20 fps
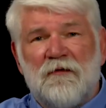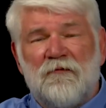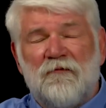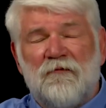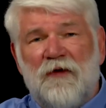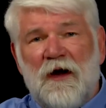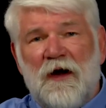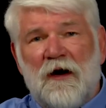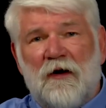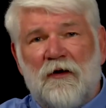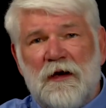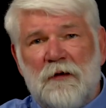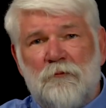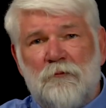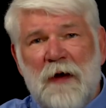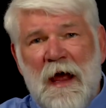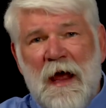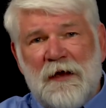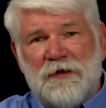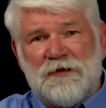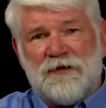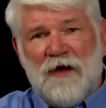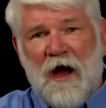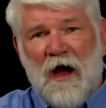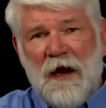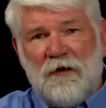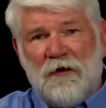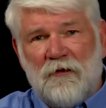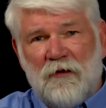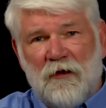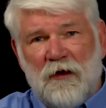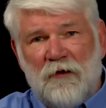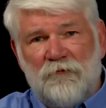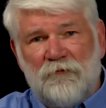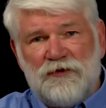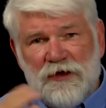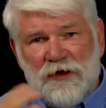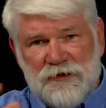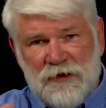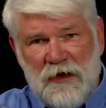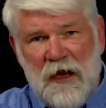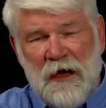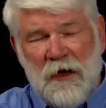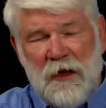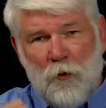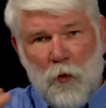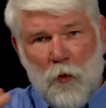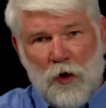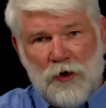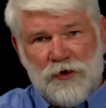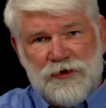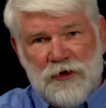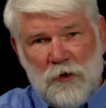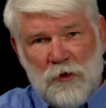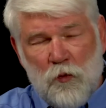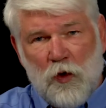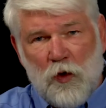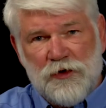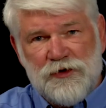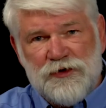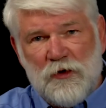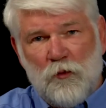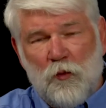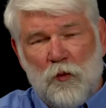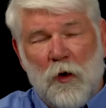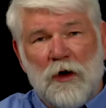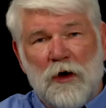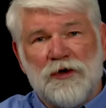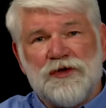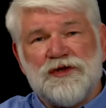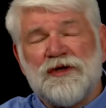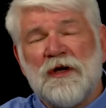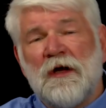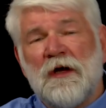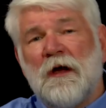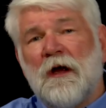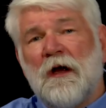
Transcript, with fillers: very bad cycle of just getting worse and worse and worse